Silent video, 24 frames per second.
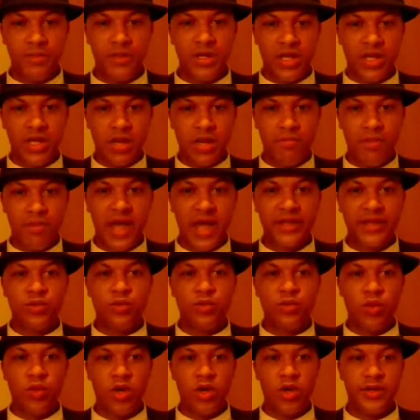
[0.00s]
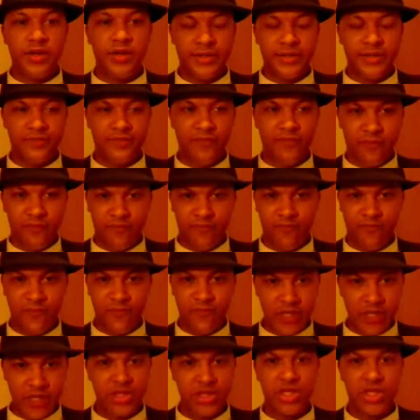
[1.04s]
going to get back to work,
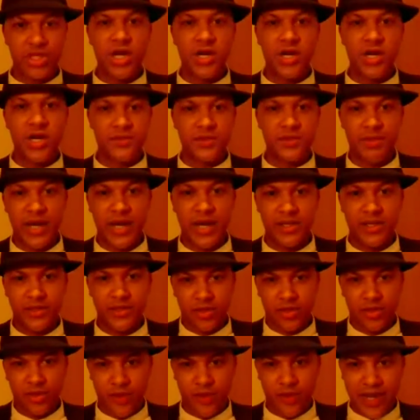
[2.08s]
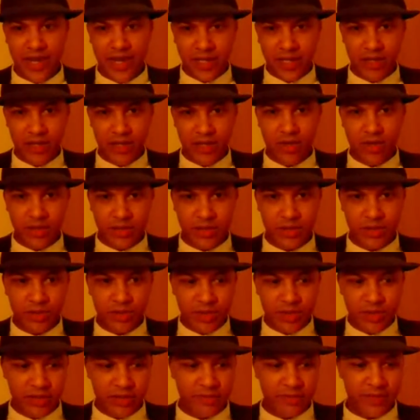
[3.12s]
finishing off the pilot to Grand Guignol, Le Son de
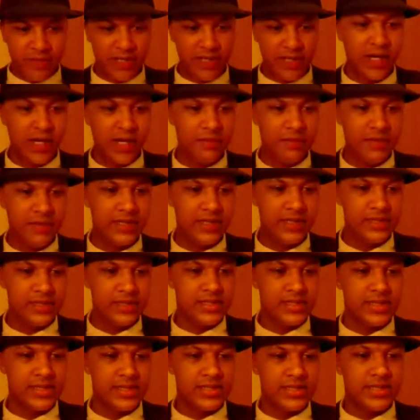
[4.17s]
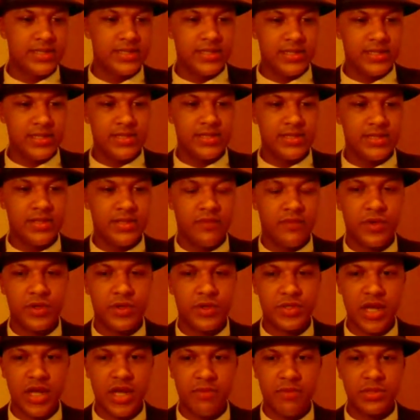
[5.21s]
la Macabre.
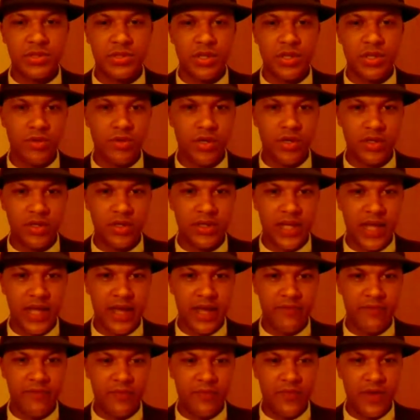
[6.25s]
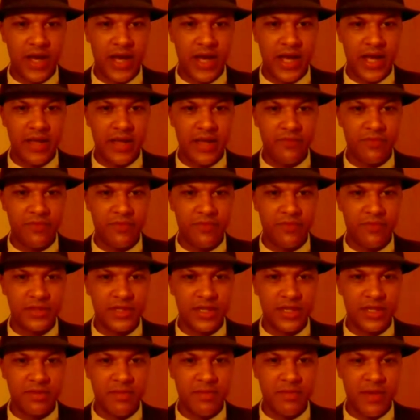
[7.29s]
First episode called Live at 5 with
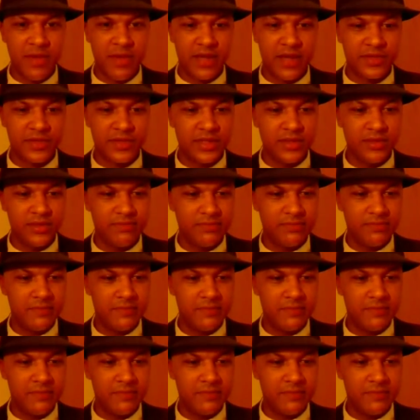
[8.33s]
Dick Matheson.